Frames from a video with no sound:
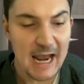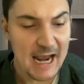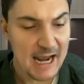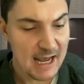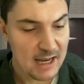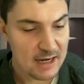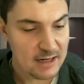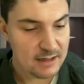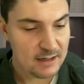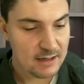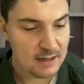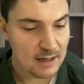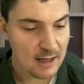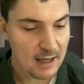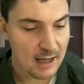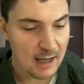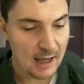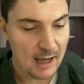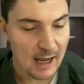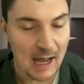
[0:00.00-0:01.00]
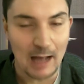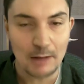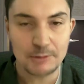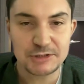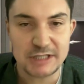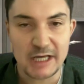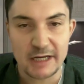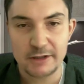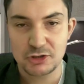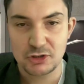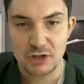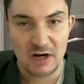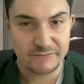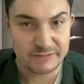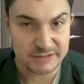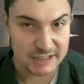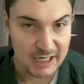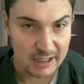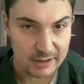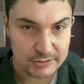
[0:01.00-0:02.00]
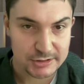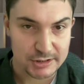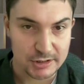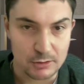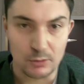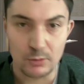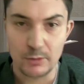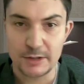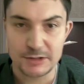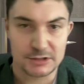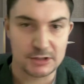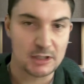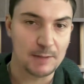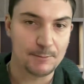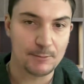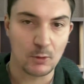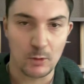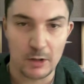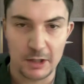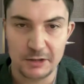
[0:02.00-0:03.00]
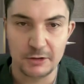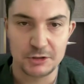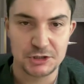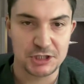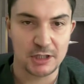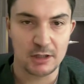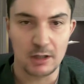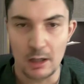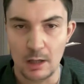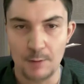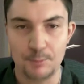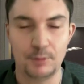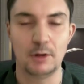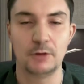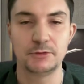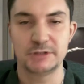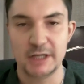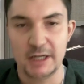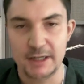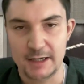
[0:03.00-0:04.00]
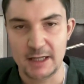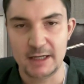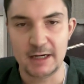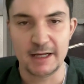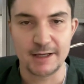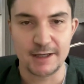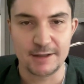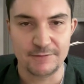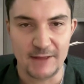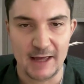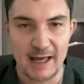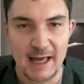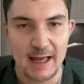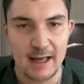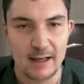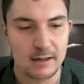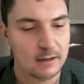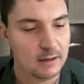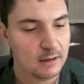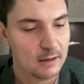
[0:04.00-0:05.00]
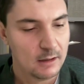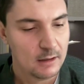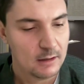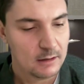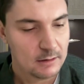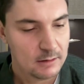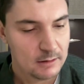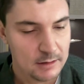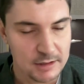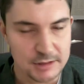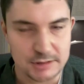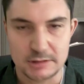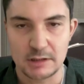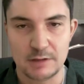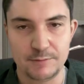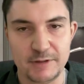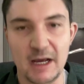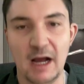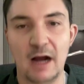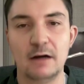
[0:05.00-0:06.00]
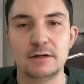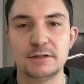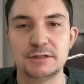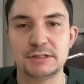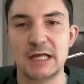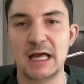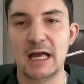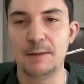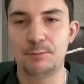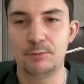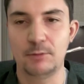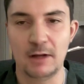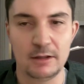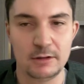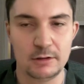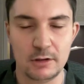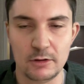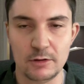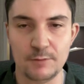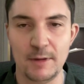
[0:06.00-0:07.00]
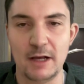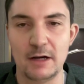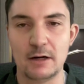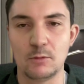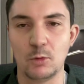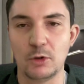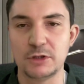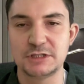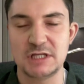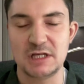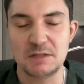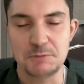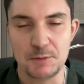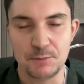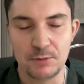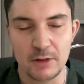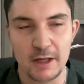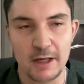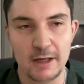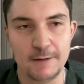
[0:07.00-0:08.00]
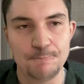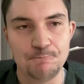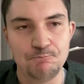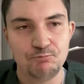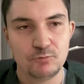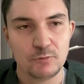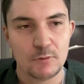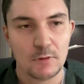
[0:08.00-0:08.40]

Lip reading: And outside of Travis Kelce, who is a number one legit all-pro tight end, I get that. He's going to be hard to stop, you know, no matter what team you play.